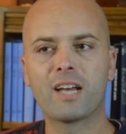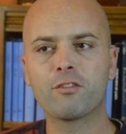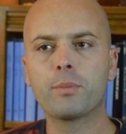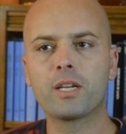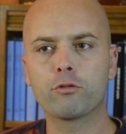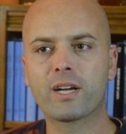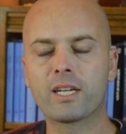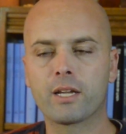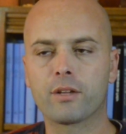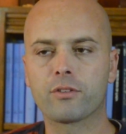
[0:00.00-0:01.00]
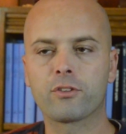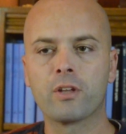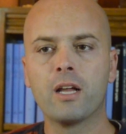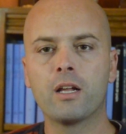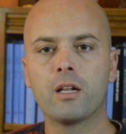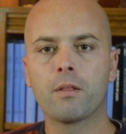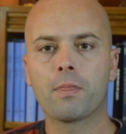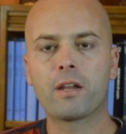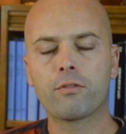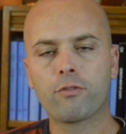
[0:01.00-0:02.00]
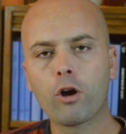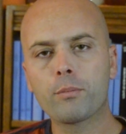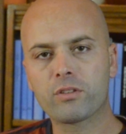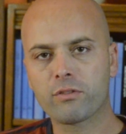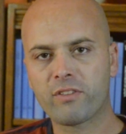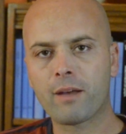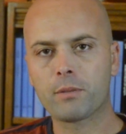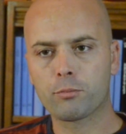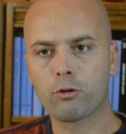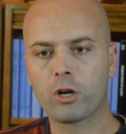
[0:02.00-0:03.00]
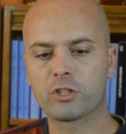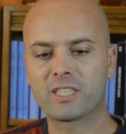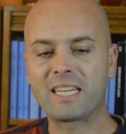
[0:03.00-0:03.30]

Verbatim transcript: Everybody recognizes that a farm is a family project,